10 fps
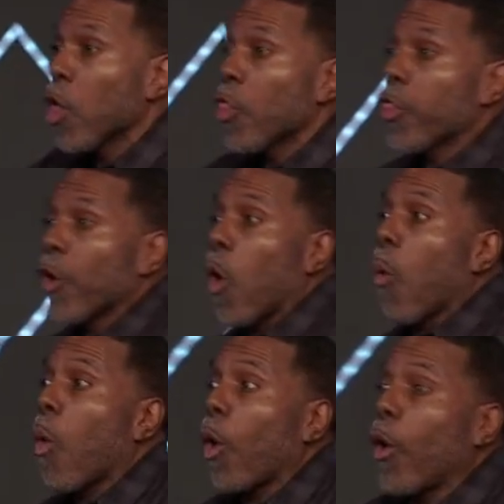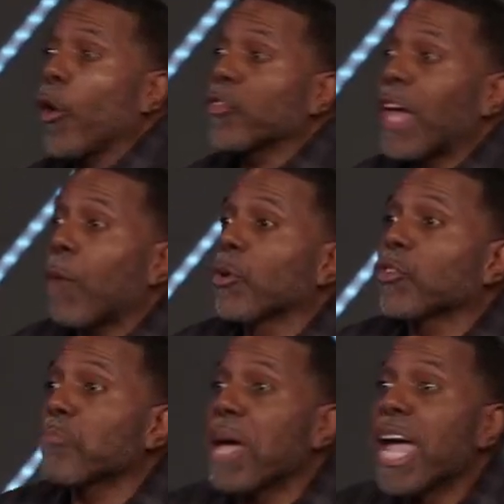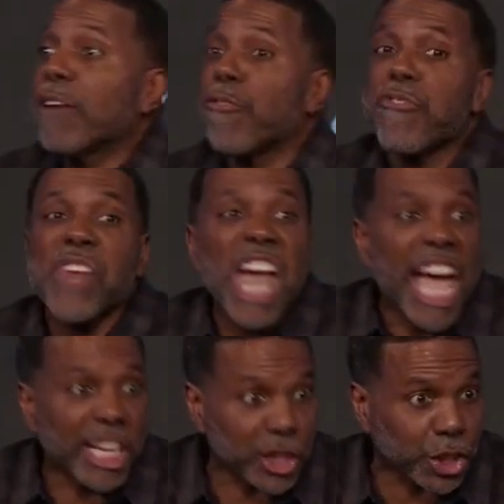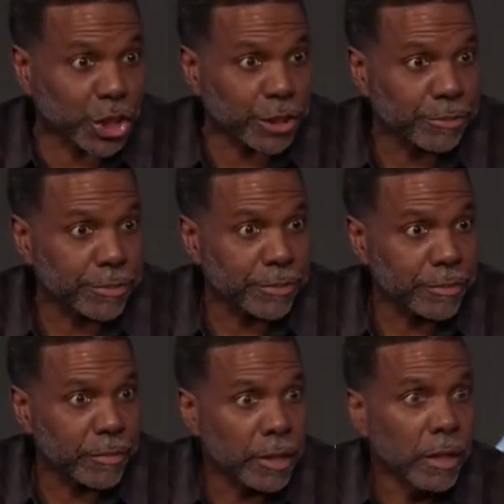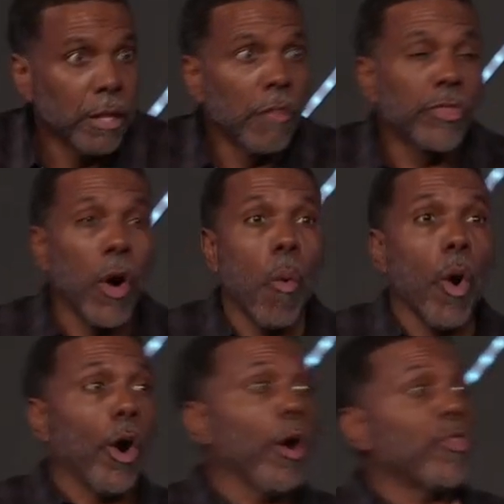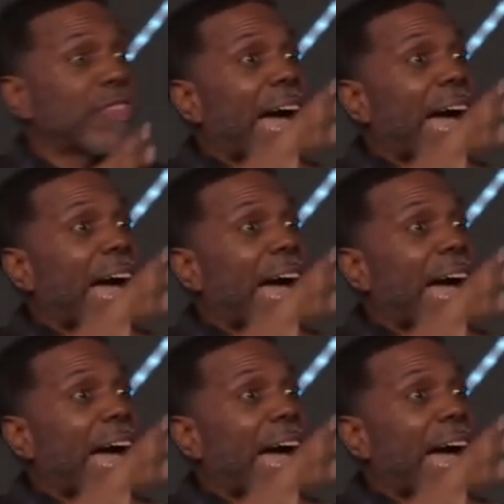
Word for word: the word that was made flesh, the word